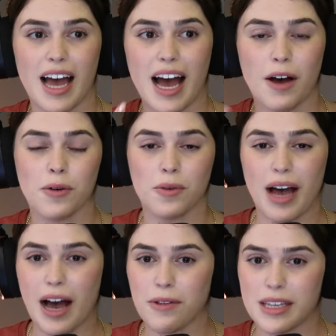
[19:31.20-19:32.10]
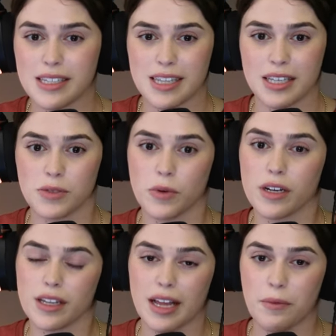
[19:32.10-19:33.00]
how how these things
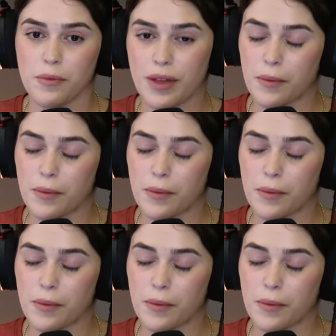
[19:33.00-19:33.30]
work and that